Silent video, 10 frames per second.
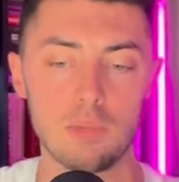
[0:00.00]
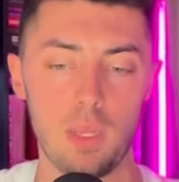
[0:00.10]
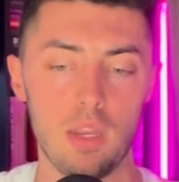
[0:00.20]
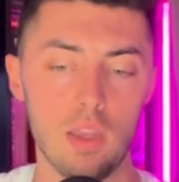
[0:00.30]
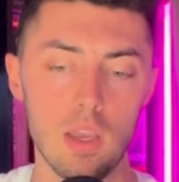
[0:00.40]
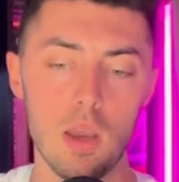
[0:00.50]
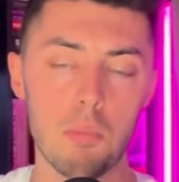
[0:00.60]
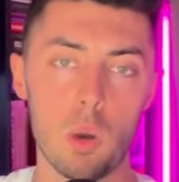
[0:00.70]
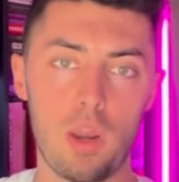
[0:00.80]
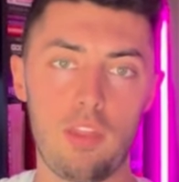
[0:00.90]
speed.
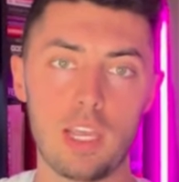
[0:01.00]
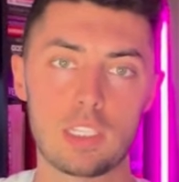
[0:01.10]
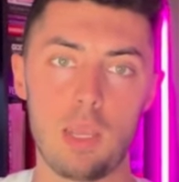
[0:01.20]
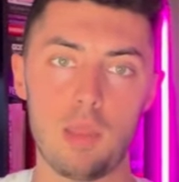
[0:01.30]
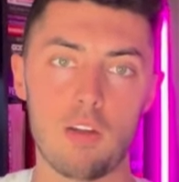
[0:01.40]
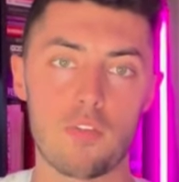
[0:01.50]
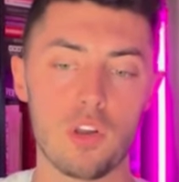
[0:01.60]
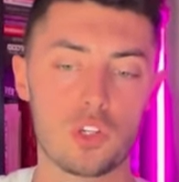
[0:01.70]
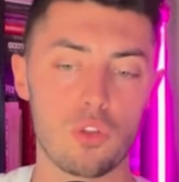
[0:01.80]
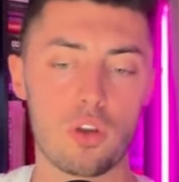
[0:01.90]
But when he thinks keep that front
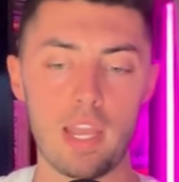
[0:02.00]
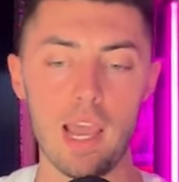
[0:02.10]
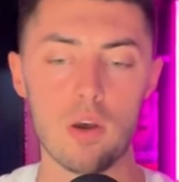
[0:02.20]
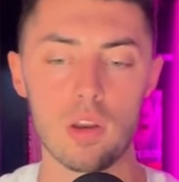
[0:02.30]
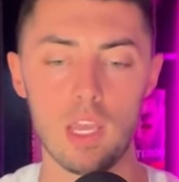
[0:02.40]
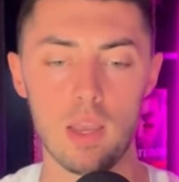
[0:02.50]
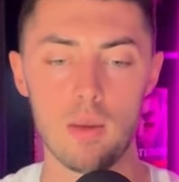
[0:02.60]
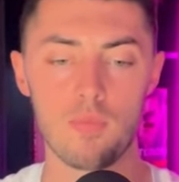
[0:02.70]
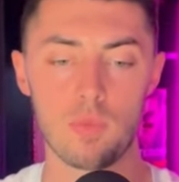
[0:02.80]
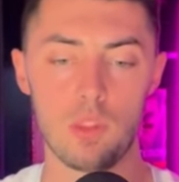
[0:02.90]
shoulder down,
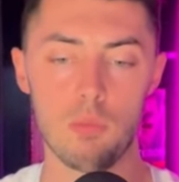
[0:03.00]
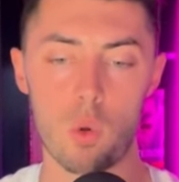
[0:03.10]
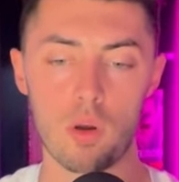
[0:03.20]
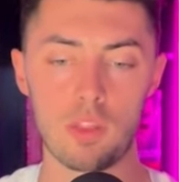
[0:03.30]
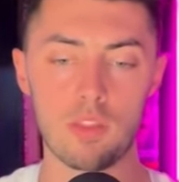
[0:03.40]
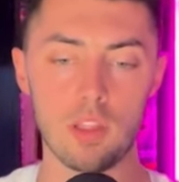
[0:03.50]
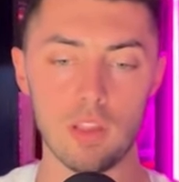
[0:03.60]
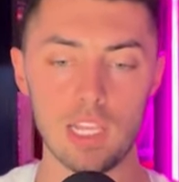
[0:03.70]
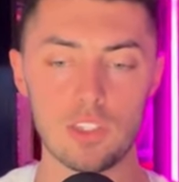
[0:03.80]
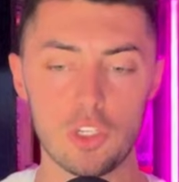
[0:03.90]
the
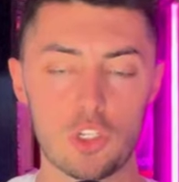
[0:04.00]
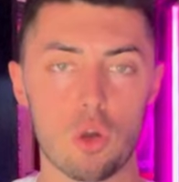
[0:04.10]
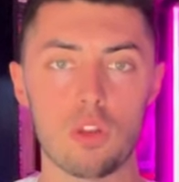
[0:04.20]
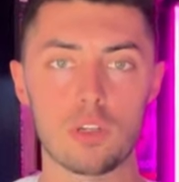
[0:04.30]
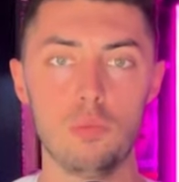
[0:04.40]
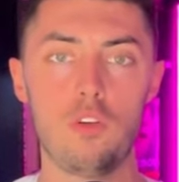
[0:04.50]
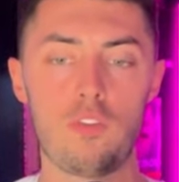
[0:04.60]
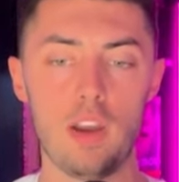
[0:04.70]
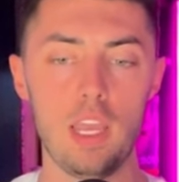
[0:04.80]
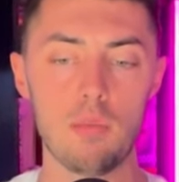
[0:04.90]
less the shoulders move
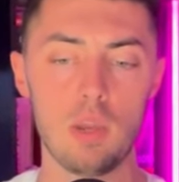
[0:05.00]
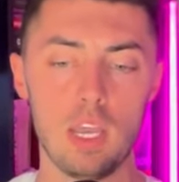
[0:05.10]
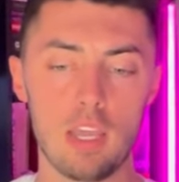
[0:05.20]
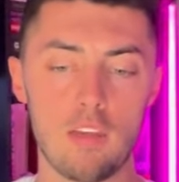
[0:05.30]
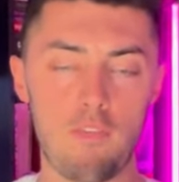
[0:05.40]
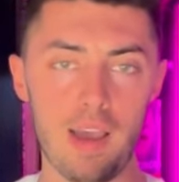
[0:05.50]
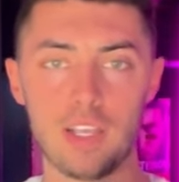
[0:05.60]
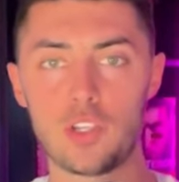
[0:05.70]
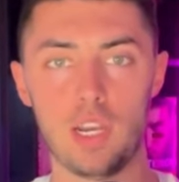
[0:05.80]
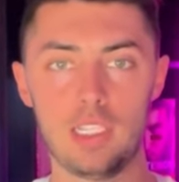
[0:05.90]
for him, the
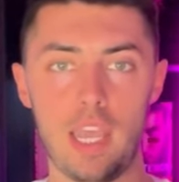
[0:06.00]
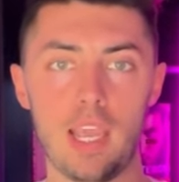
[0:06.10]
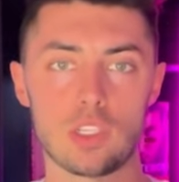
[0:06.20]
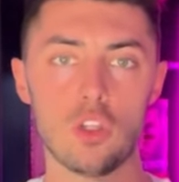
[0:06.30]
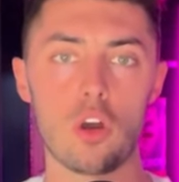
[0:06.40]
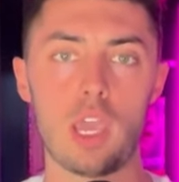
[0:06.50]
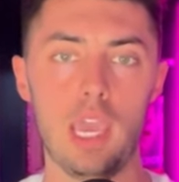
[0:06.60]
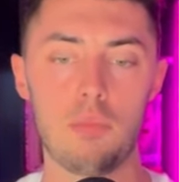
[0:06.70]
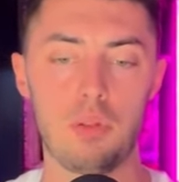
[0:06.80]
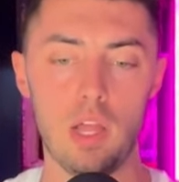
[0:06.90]
faster his hands look
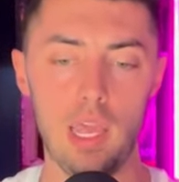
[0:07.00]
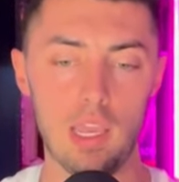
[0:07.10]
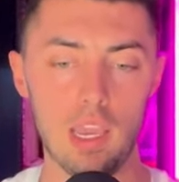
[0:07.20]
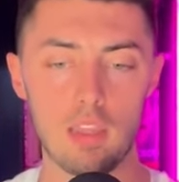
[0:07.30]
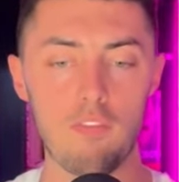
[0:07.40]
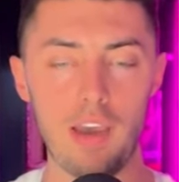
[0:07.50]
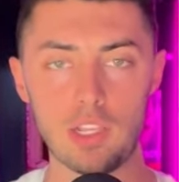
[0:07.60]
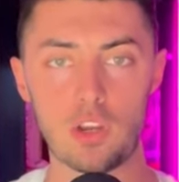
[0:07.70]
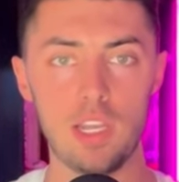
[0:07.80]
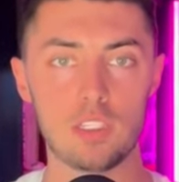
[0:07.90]
and play. The
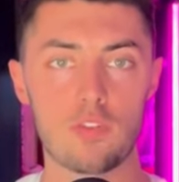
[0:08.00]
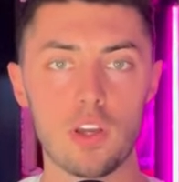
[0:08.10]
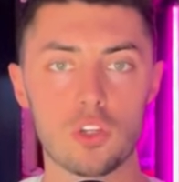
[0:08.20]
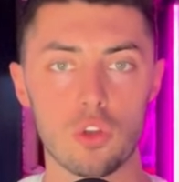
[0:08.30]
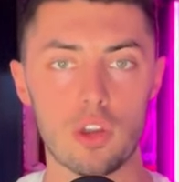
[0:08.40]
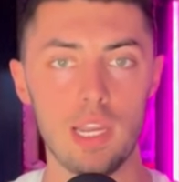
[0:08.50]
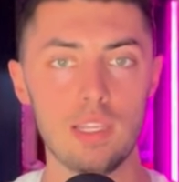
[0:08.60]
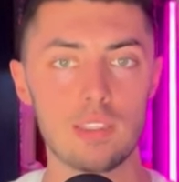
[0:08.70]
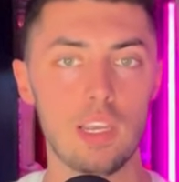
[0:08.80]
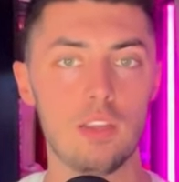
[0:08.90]
faster his front shoulder
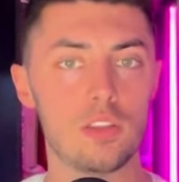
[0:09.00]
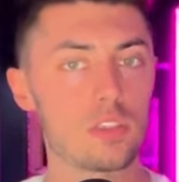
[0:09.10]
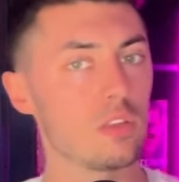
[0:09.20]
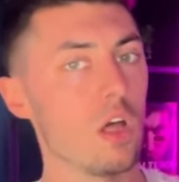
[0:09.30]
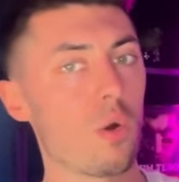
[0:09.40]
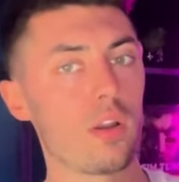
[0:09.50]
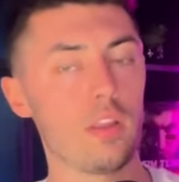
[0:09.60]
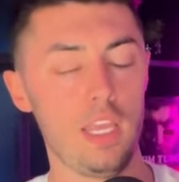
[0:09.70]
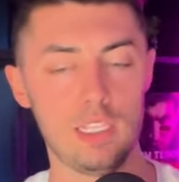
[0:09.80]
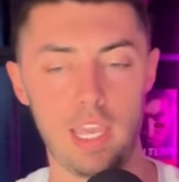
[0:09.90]
is, the slower
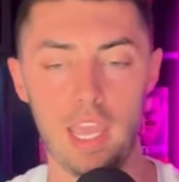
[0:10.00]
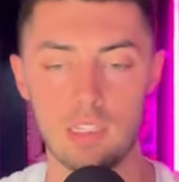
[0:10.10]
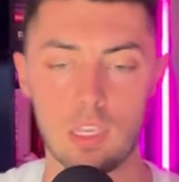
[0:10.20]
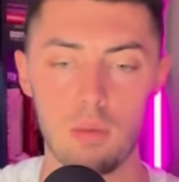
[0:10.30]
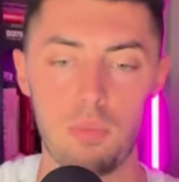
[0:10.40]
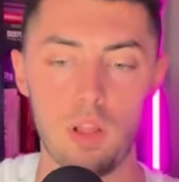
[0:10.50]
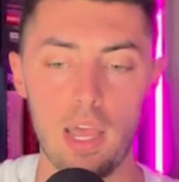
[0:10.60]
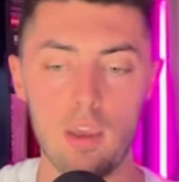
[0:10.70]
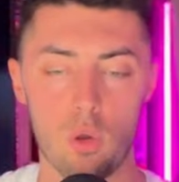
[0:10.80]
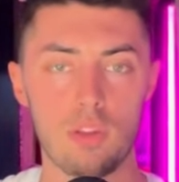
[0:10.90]
that his hands can
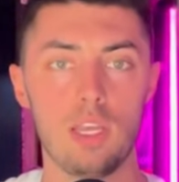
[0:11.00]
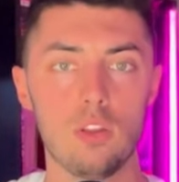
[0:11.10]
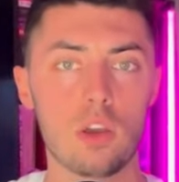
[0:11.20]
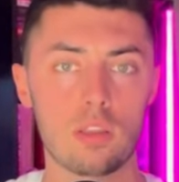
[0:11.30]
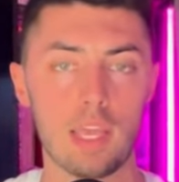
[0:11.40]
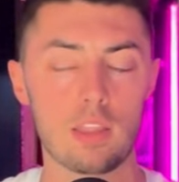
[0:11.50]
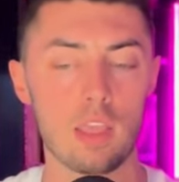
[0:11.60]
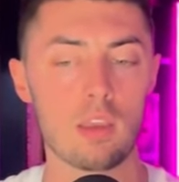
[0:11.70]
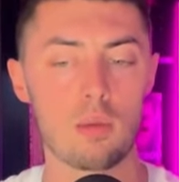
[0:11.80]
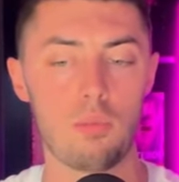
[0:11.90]
play or they look like they
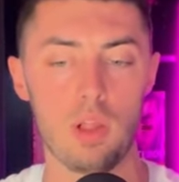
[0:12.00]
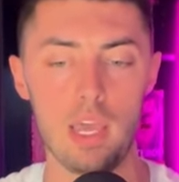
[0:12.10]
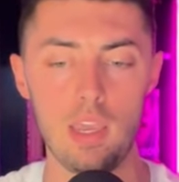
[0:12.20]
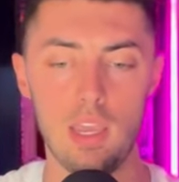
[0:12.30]
can play.